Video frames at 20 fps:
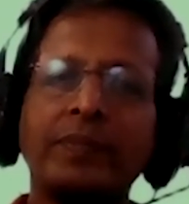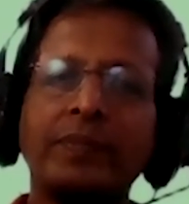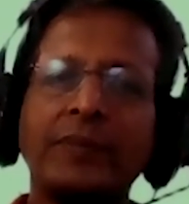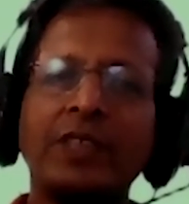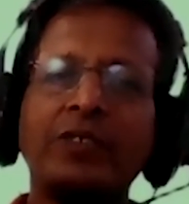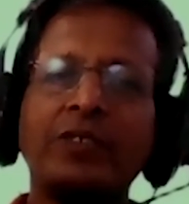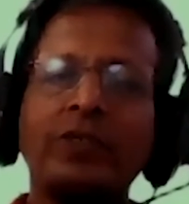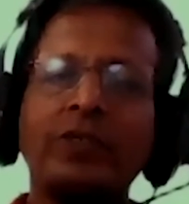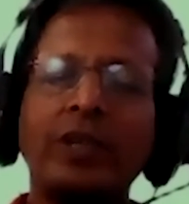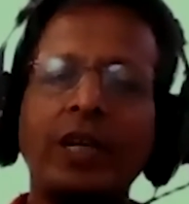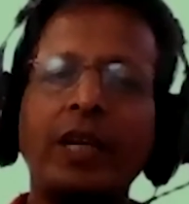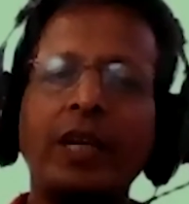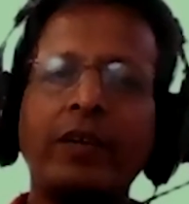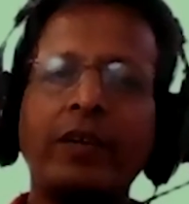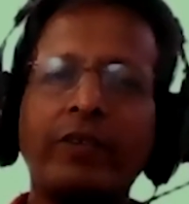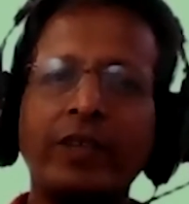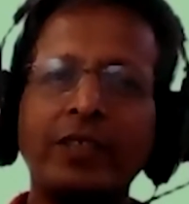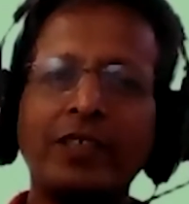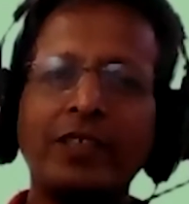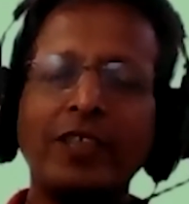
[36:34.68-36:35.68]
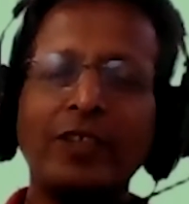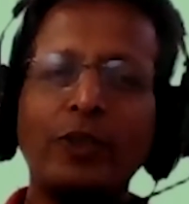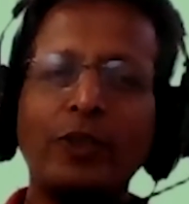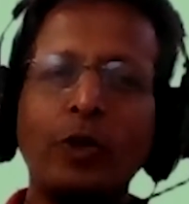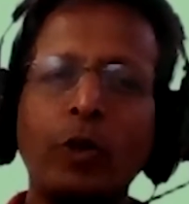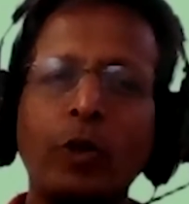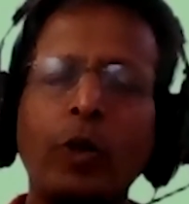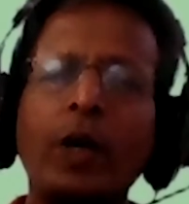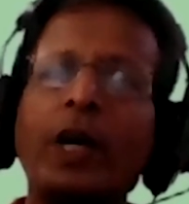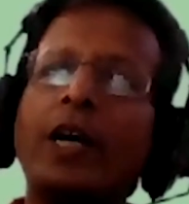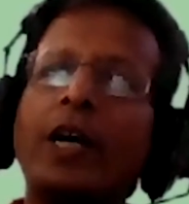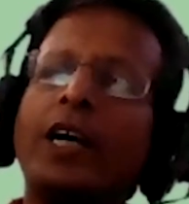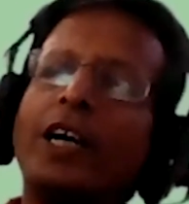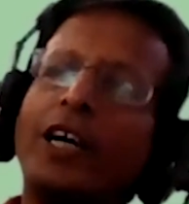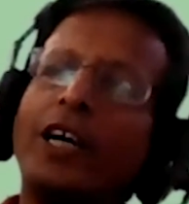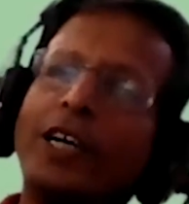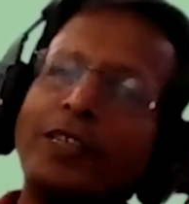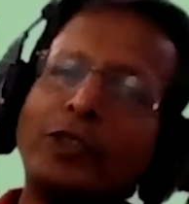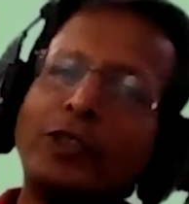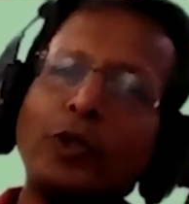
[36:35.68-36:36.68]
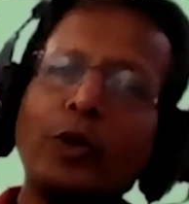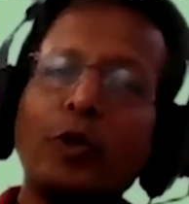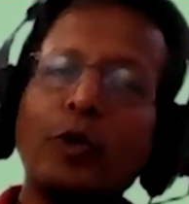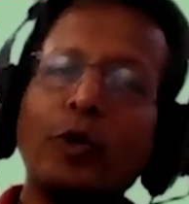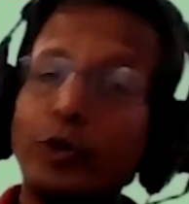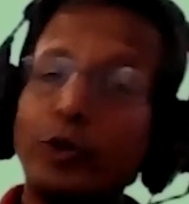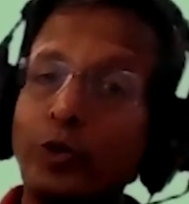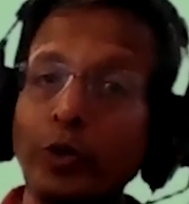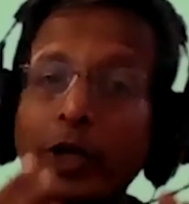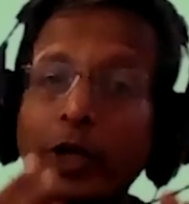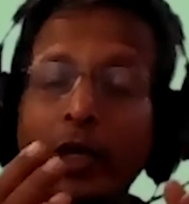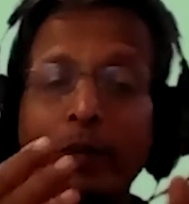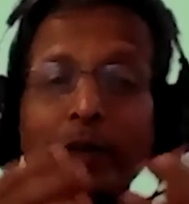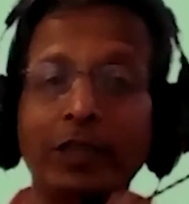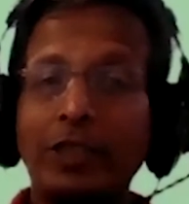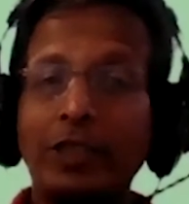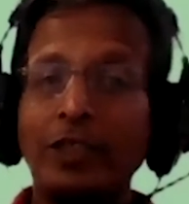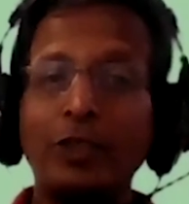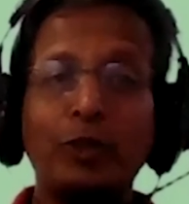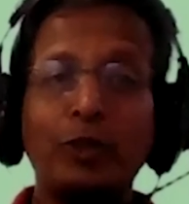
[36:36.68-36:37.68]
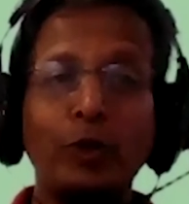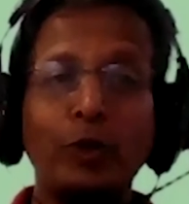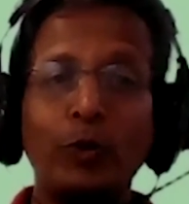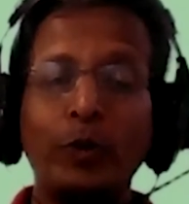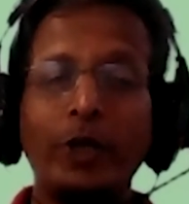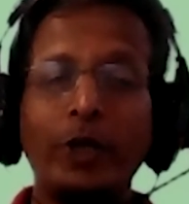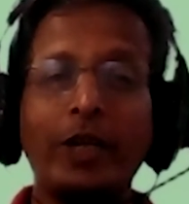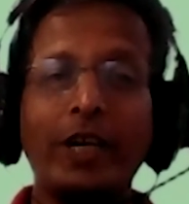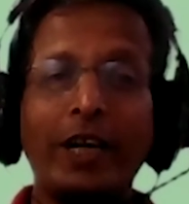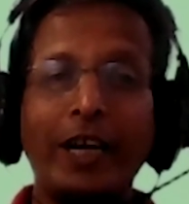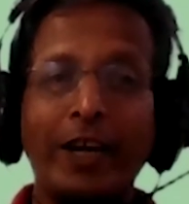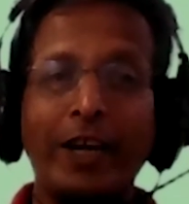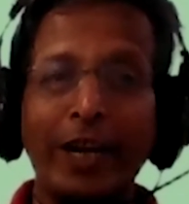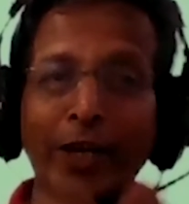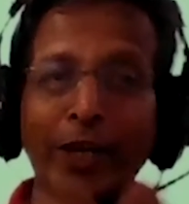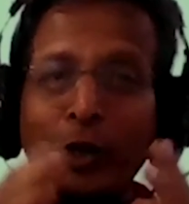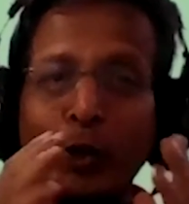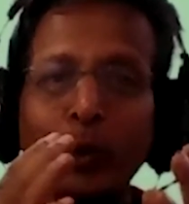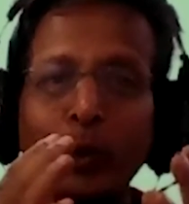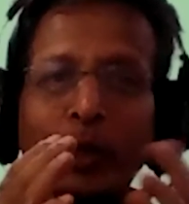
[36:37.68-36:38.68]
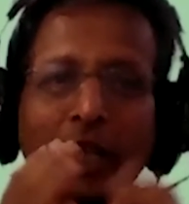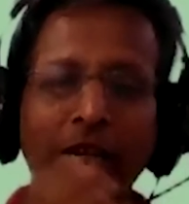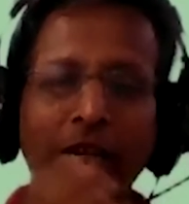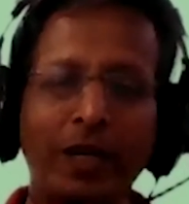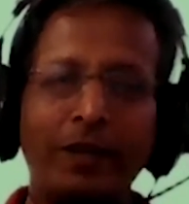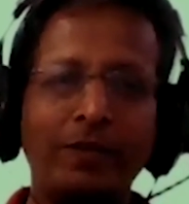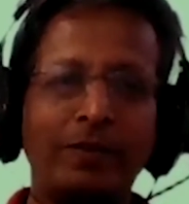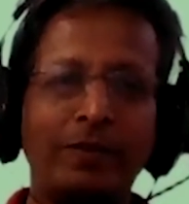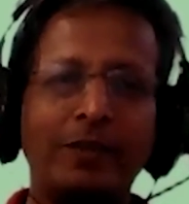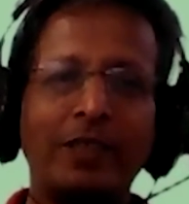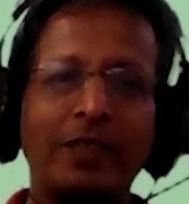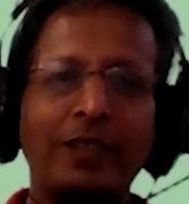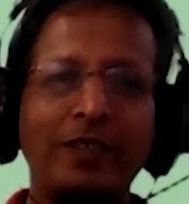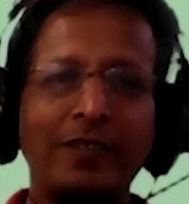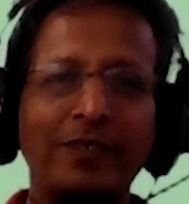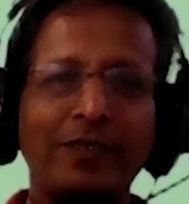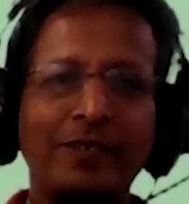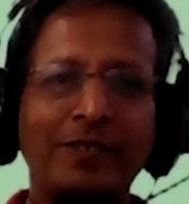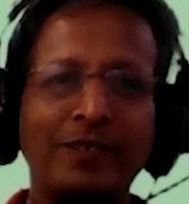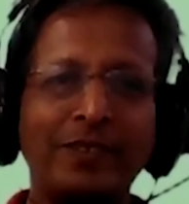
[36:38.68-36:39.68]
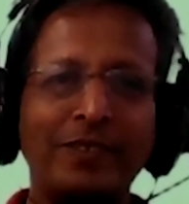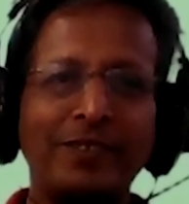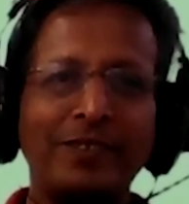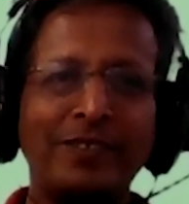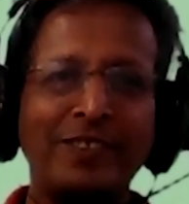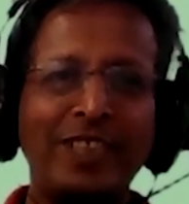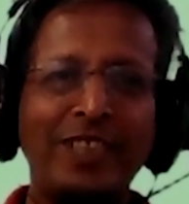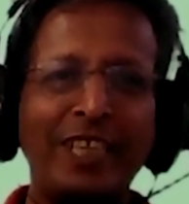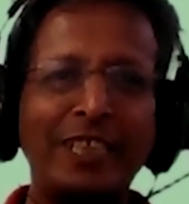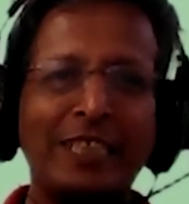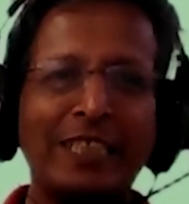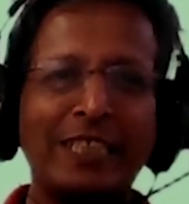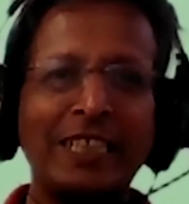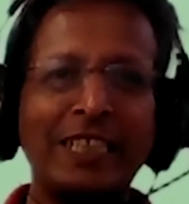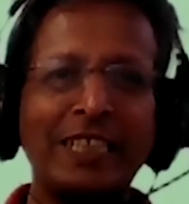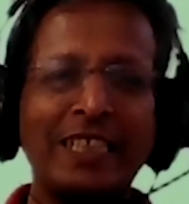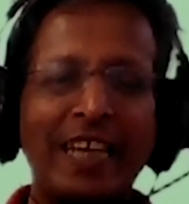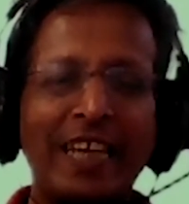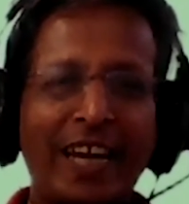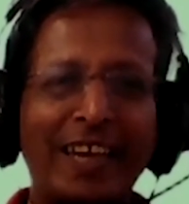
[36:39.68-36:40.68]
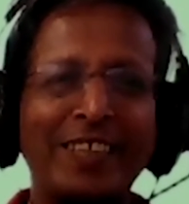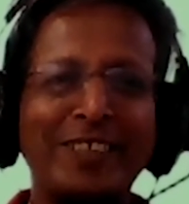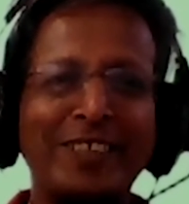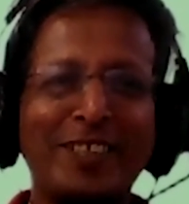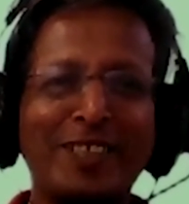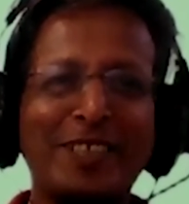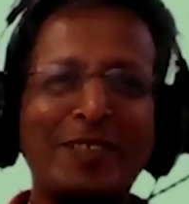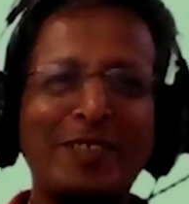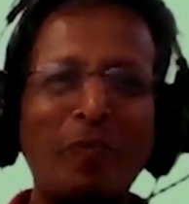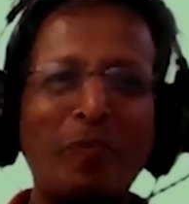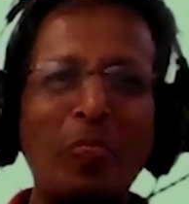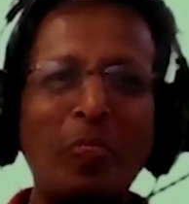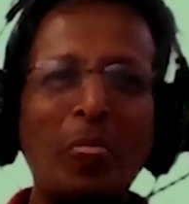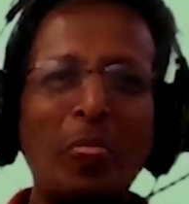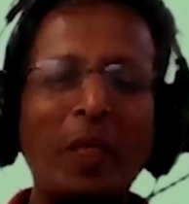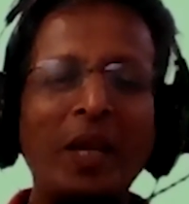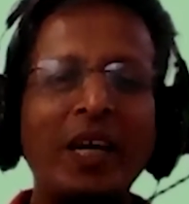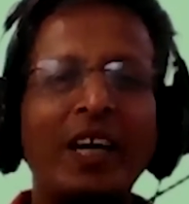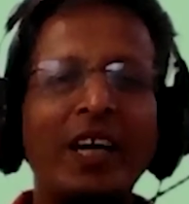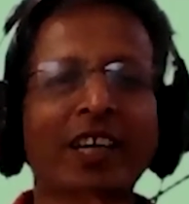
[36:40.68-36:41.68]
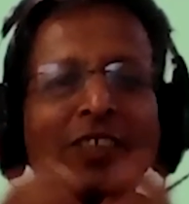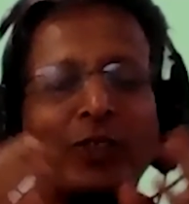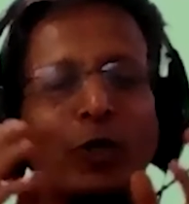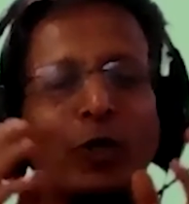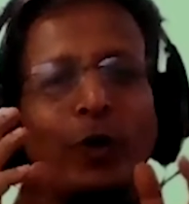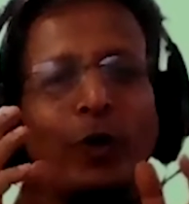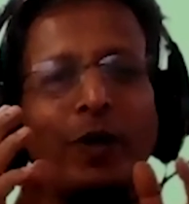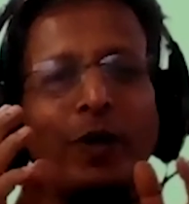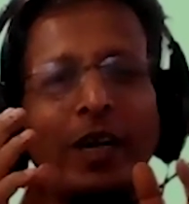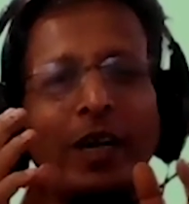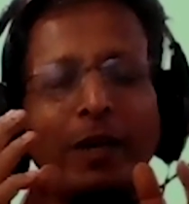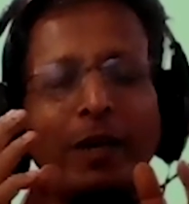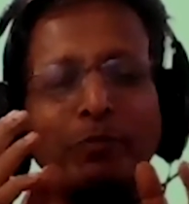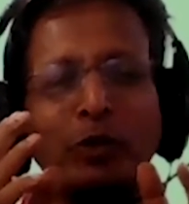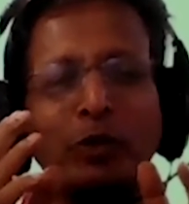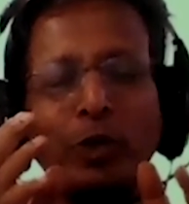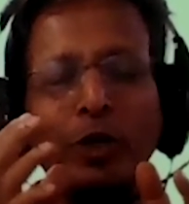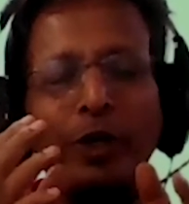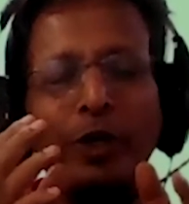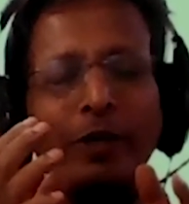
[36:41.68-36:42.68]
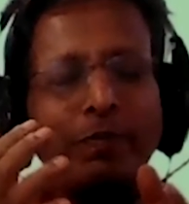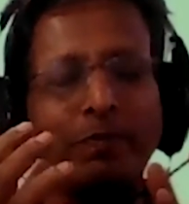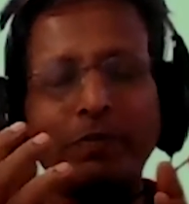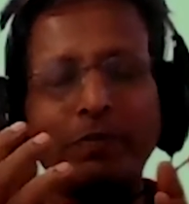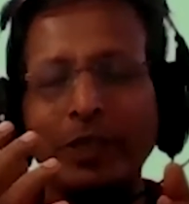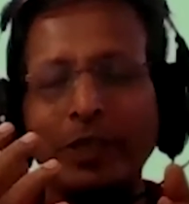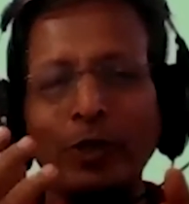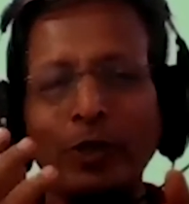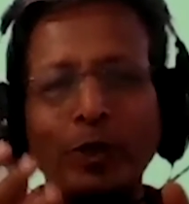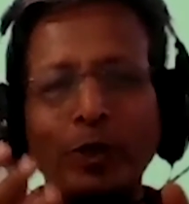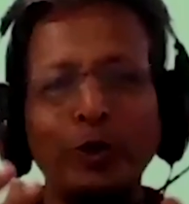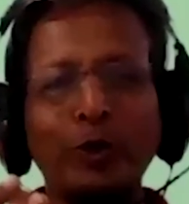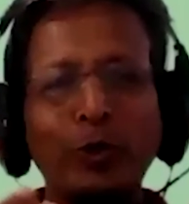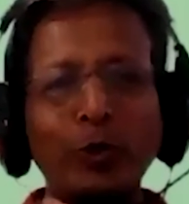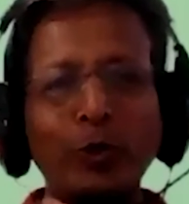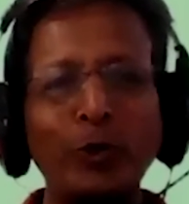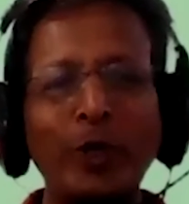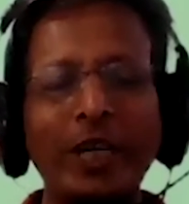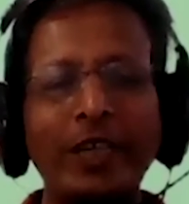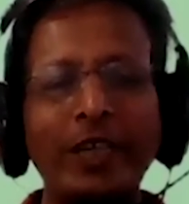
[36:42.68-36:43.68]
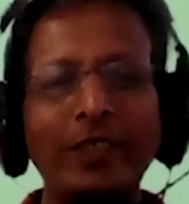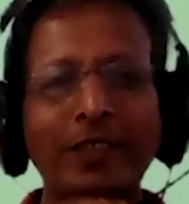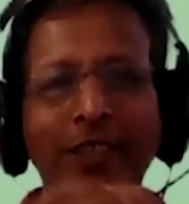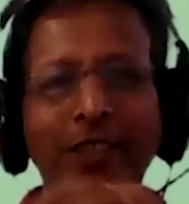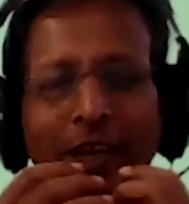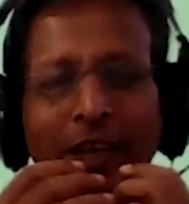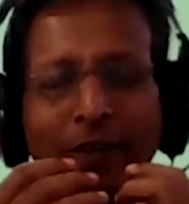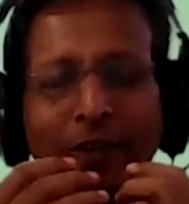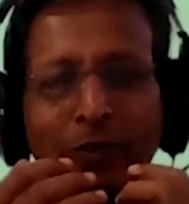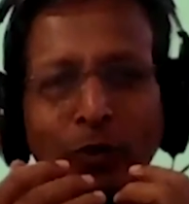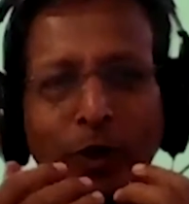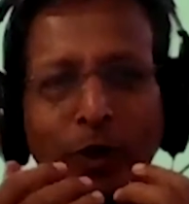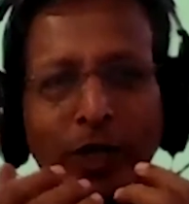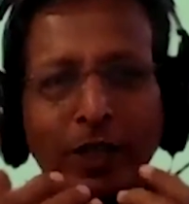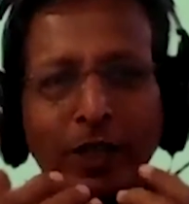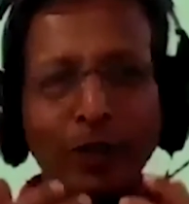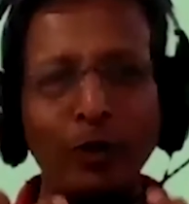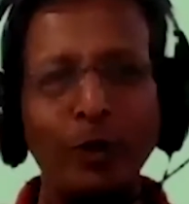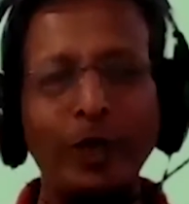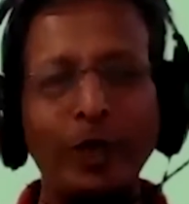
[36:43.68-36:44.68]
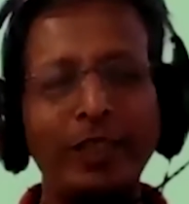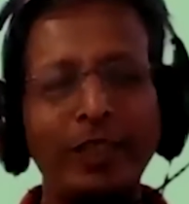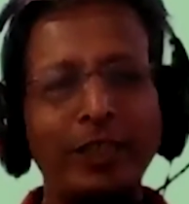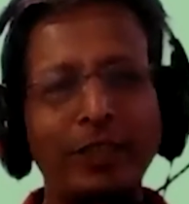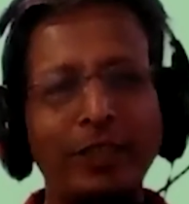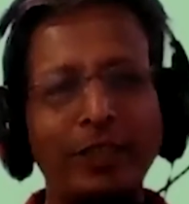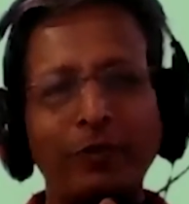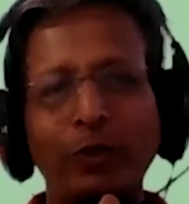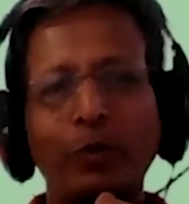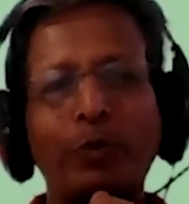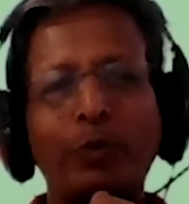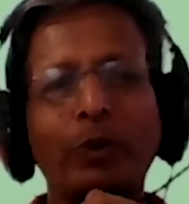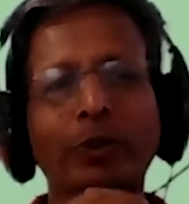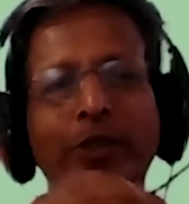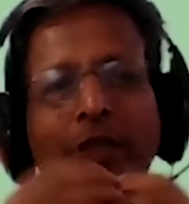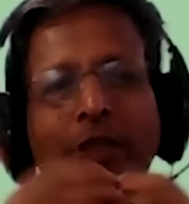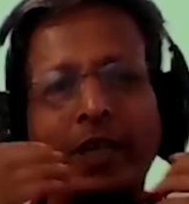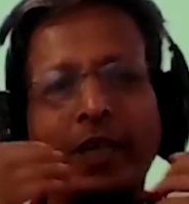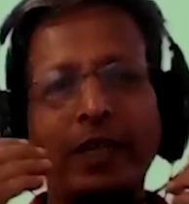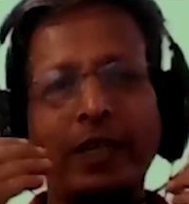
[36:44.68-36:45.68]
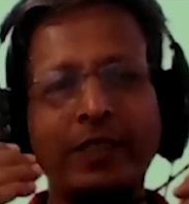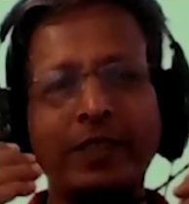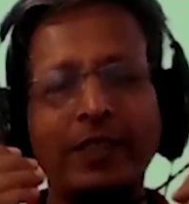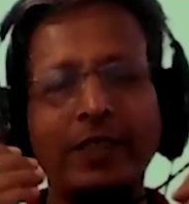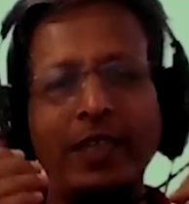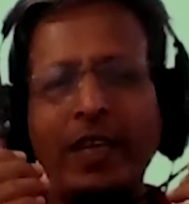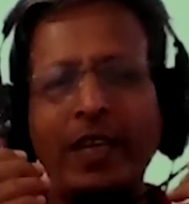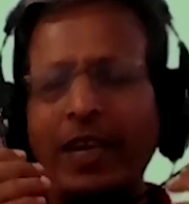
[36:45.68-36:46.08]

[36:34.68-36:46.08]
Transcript: That's really interesting to know. So, Kosturi, I mean, since you were recruiting these talents, so I'm sure, students, they have to undergo an interview process.